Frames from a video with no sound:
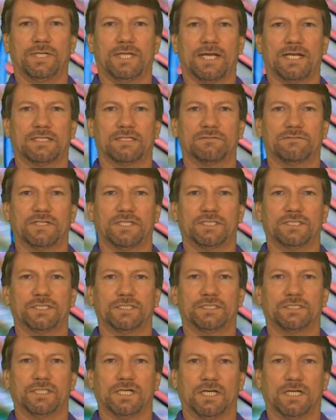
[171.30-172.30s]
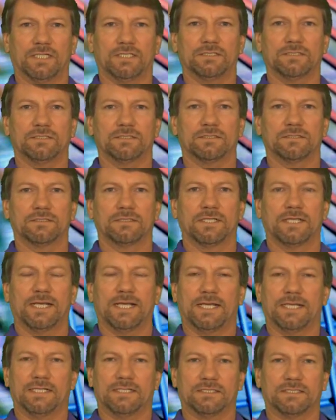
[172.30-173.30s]
reactivation does,
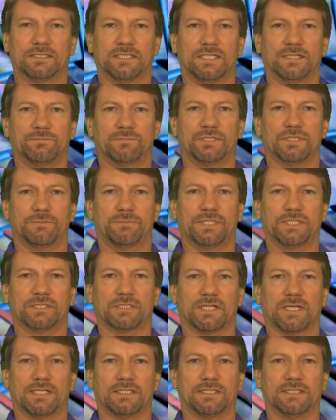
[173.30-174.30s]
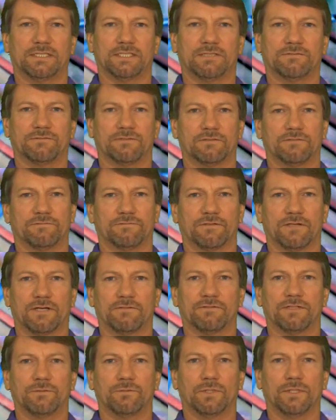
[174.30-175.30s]
and it seems to be slightly different for
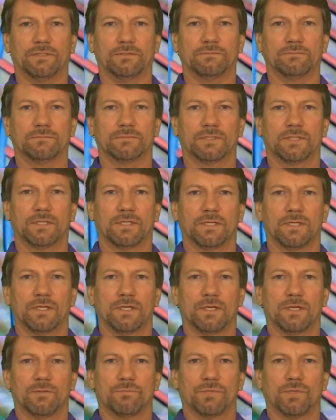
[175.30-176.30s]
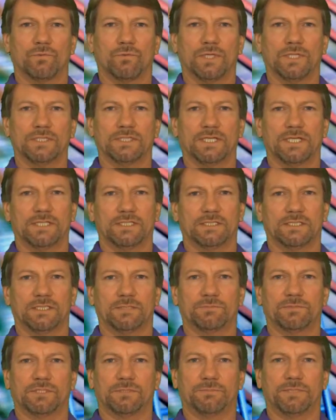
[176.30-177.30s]
everyone, but one thing
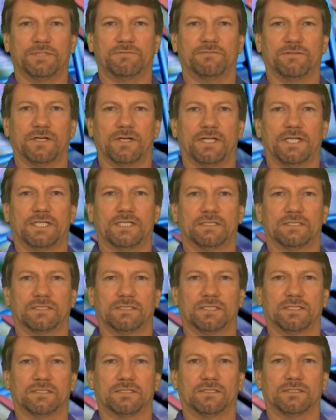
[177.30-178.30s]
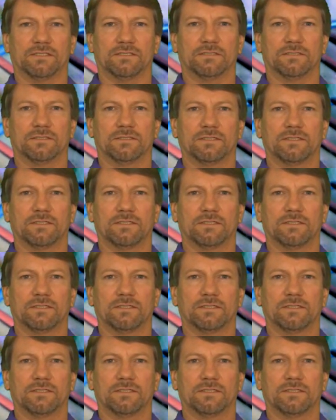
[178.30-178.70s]
seems to be very consistent.